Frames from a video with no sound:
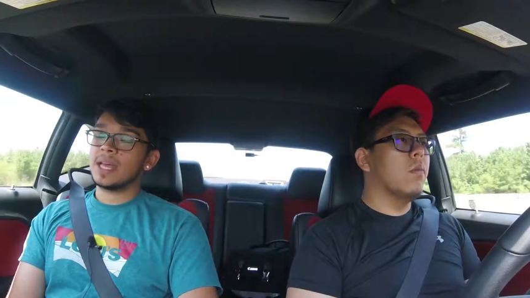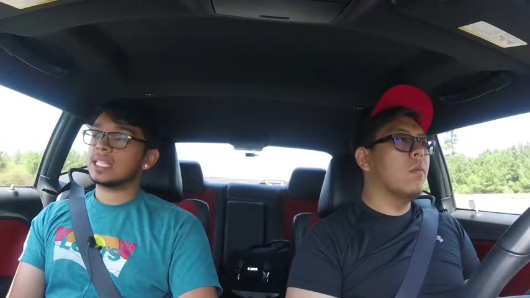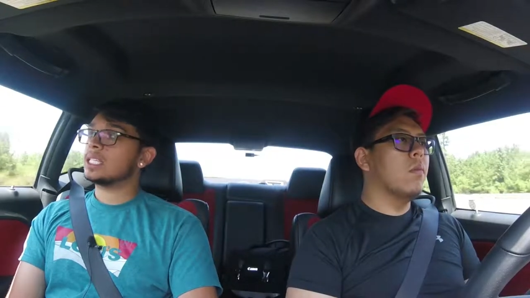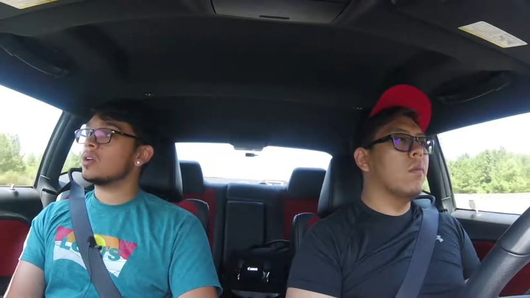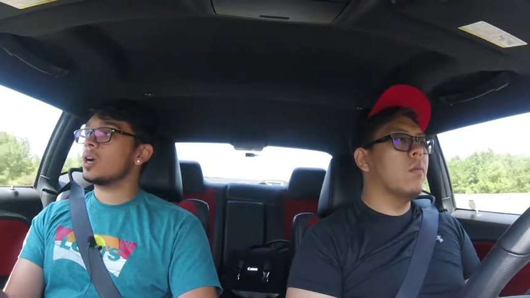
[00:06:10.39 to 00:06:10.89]

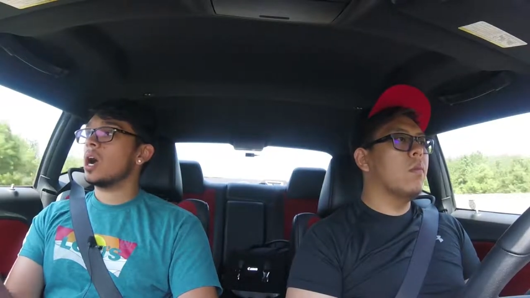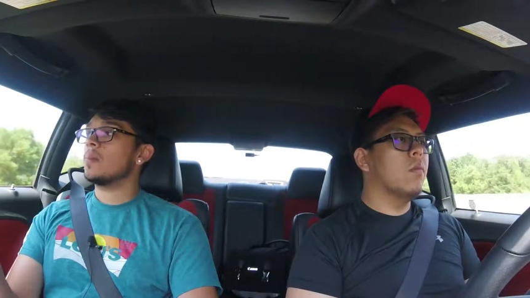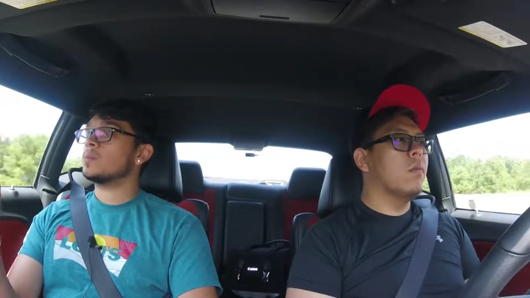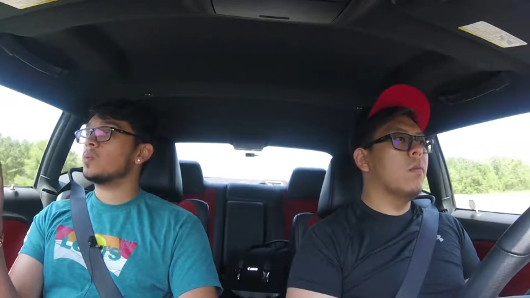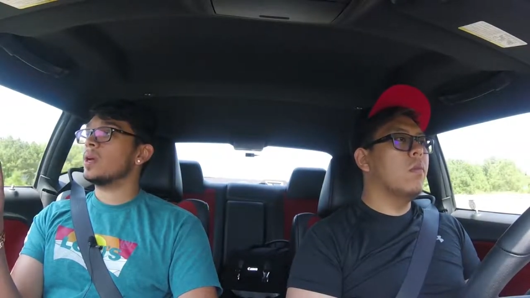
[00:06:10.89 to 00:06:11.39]
Speaker 1: It still
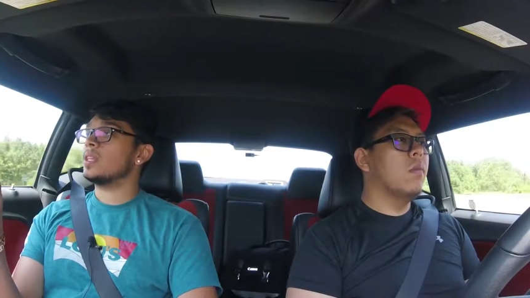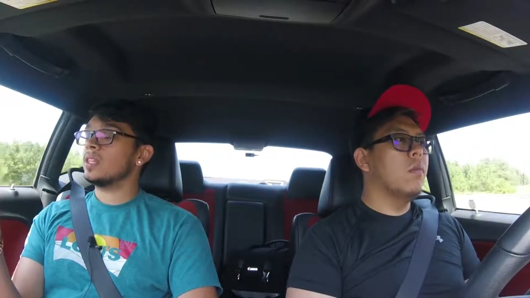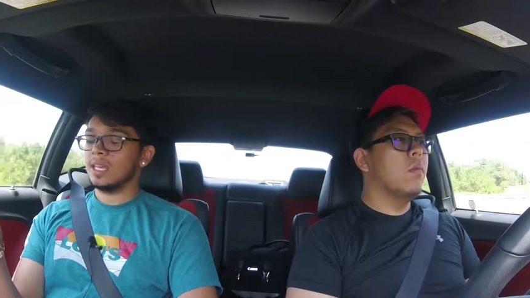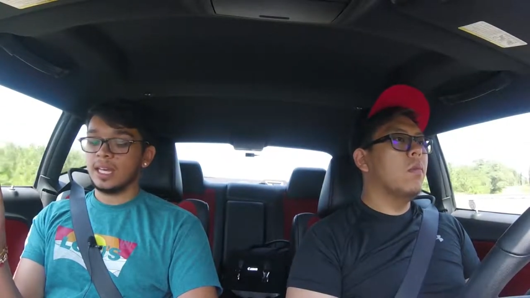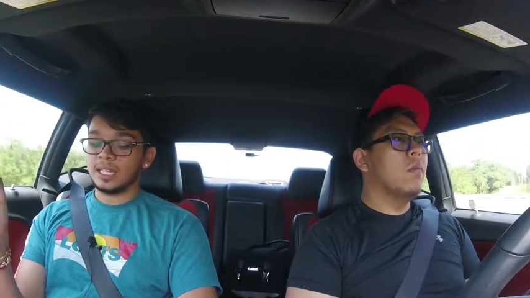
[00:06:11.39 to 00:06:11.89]
comes with
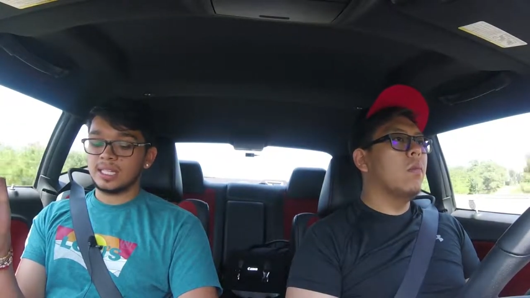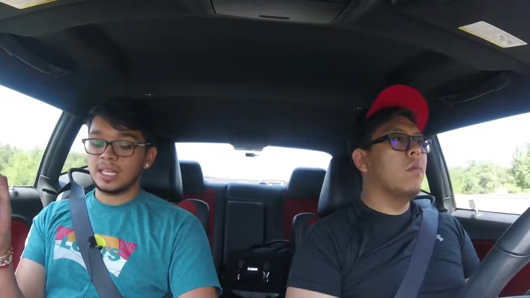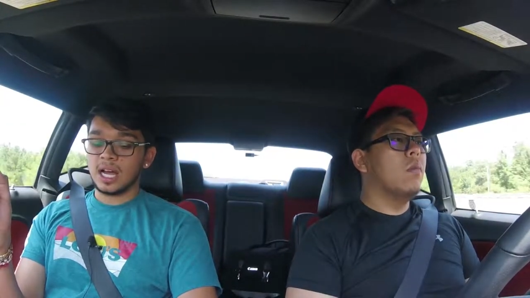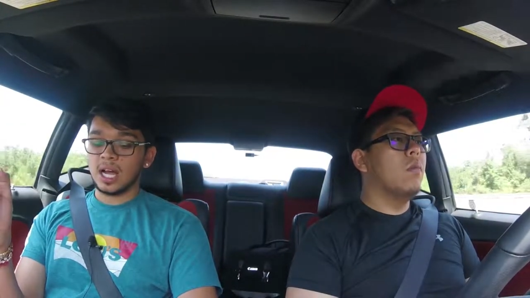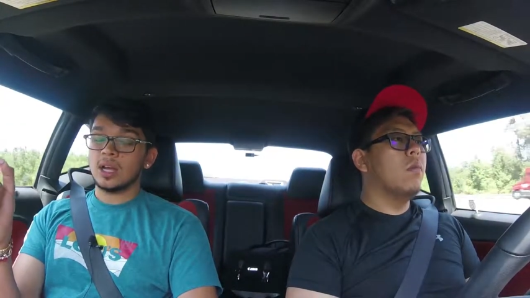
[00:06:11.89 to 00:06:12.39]
its
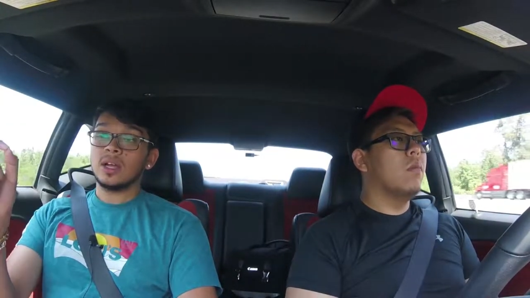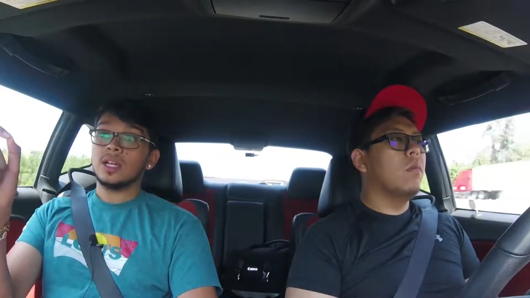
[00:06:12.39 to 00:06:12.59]
uh,